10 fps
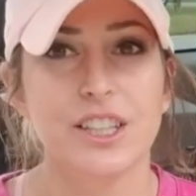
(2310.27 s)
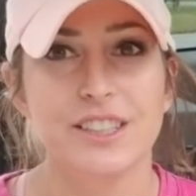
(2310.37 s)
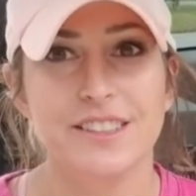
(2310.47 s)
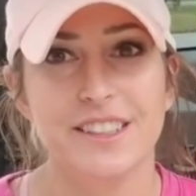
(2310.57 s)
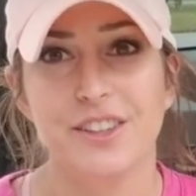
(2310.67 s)
a,
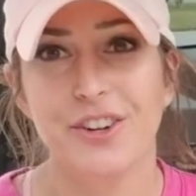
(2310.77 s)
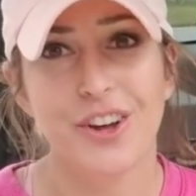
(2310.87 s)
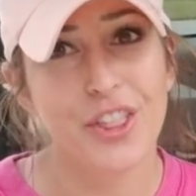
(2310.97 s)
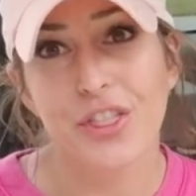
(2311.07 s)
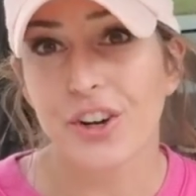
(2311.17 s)
good deal.
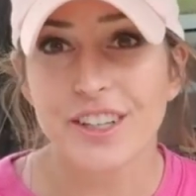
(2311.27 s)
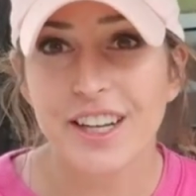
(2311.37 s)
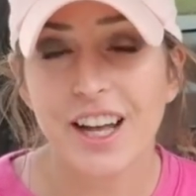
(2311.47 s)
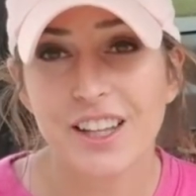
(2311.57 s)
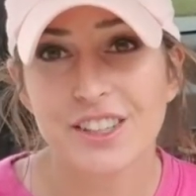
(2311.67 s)

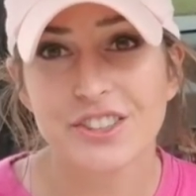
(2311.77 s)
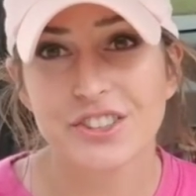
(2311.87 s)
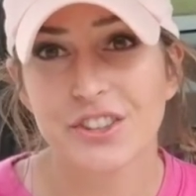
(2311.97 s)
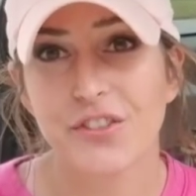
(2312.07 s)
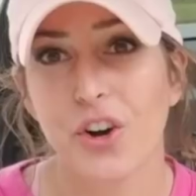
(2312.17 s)

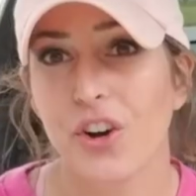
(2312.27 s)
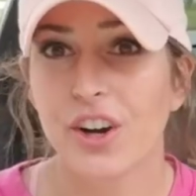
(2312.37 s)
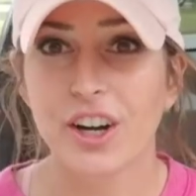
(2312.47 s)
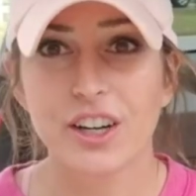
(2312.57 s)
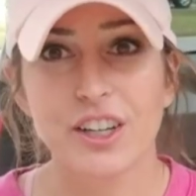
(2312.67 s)
$30
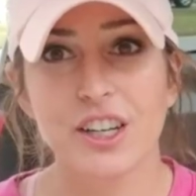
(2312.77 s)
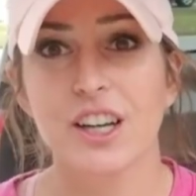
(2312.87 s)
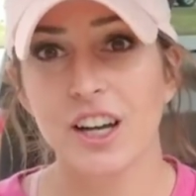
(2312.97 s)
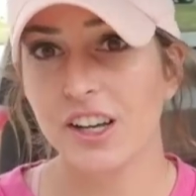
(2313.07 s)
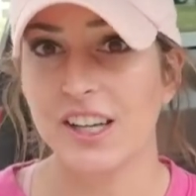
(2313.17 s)
for
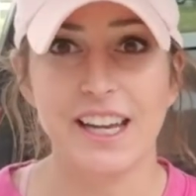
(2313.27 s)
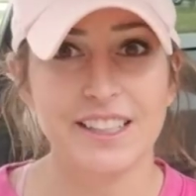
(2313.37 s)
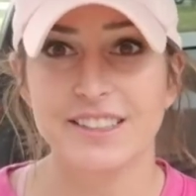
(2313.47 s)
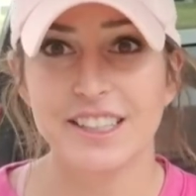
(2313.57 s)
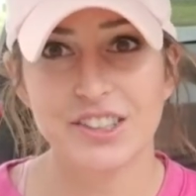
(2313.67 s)
an
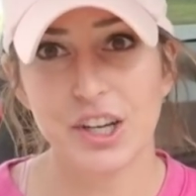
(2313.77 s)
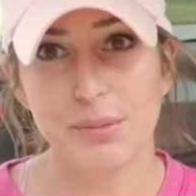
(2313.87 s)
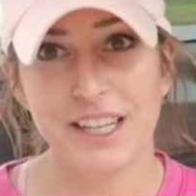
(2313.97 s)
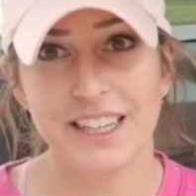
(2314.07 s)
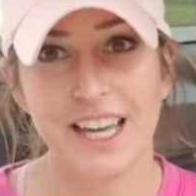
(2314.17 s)
antique tub
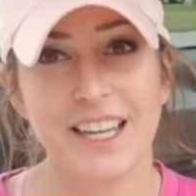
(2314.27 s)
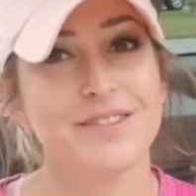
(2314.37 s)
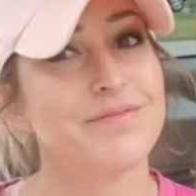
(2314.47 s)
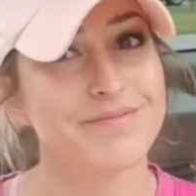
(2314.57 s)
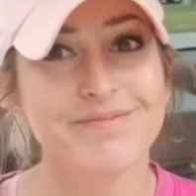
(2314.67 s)
like that.